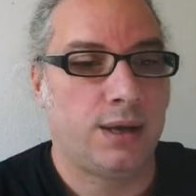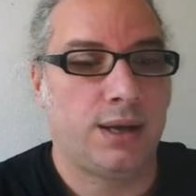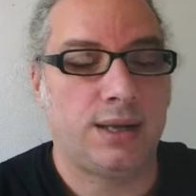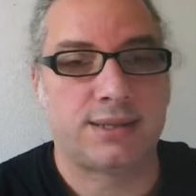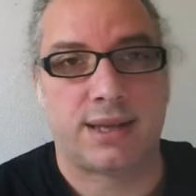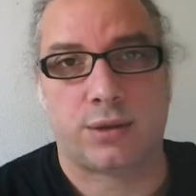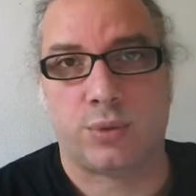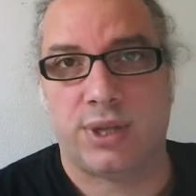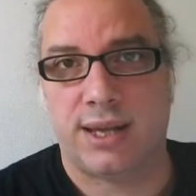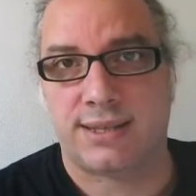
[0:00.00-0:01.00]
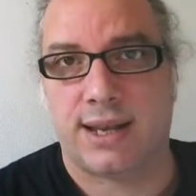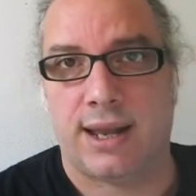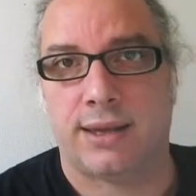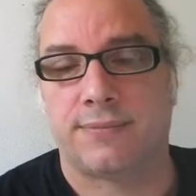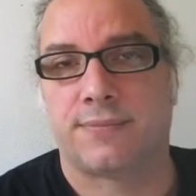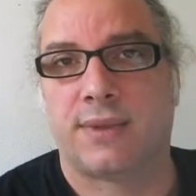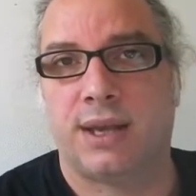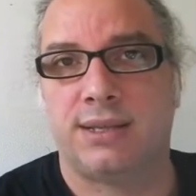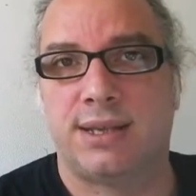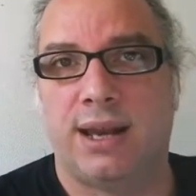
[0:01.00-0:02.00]
Let's start with SLA.
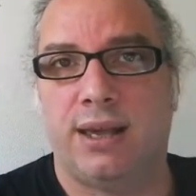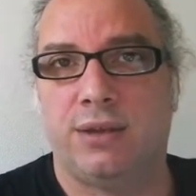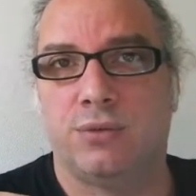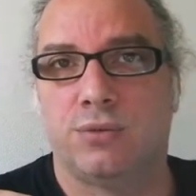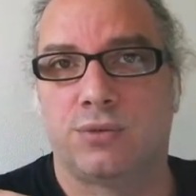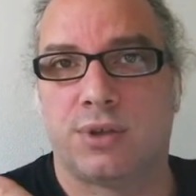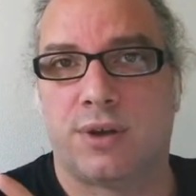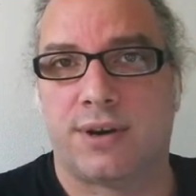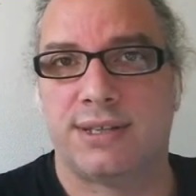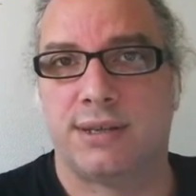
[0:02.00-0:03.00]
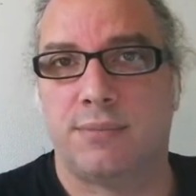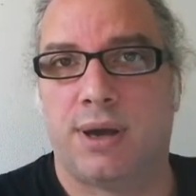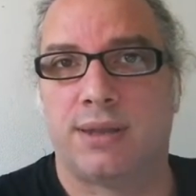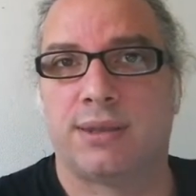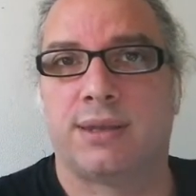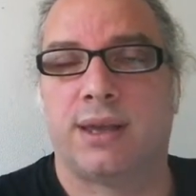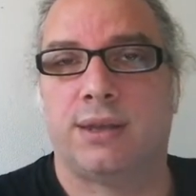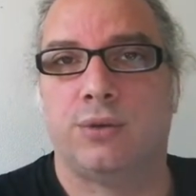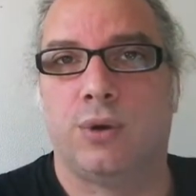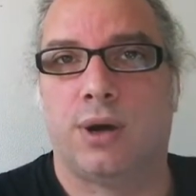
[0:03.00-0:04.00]
SLA use a resin bath
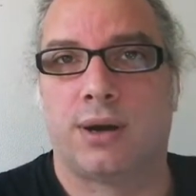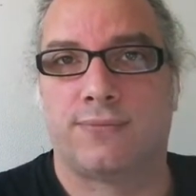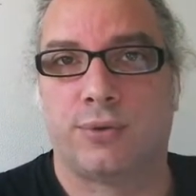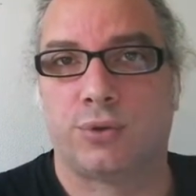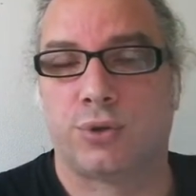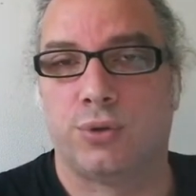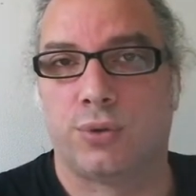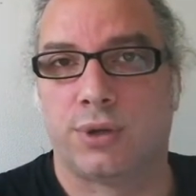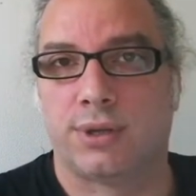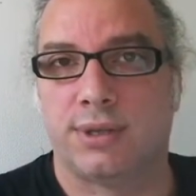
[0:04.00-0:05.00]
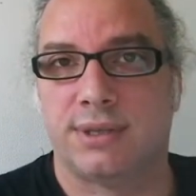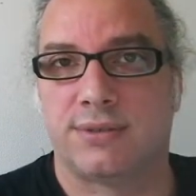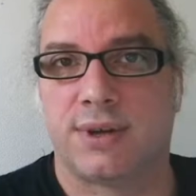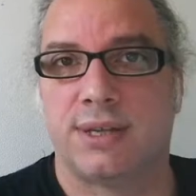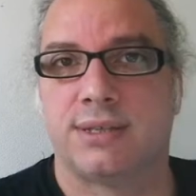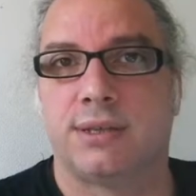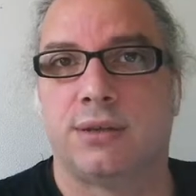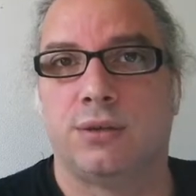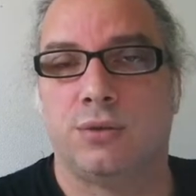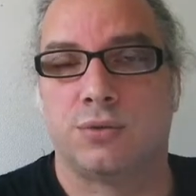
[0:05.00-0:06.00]
and you are photocuring this
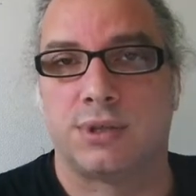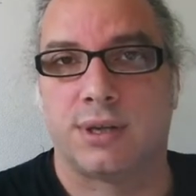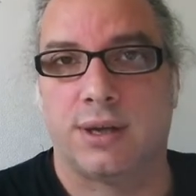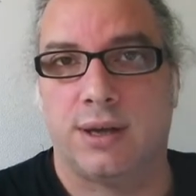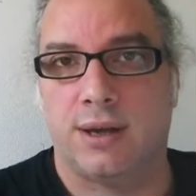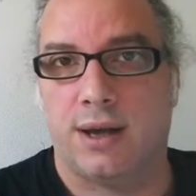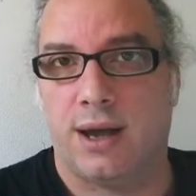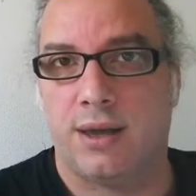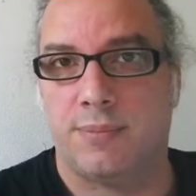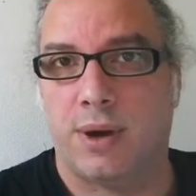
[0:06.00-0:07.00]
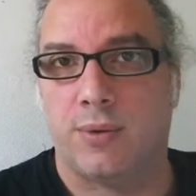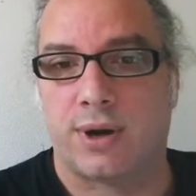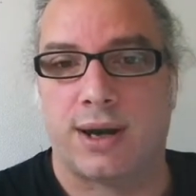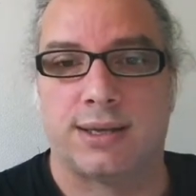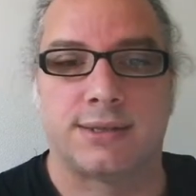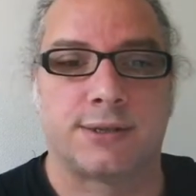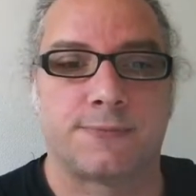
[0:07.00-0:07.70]
resin using a high power laser.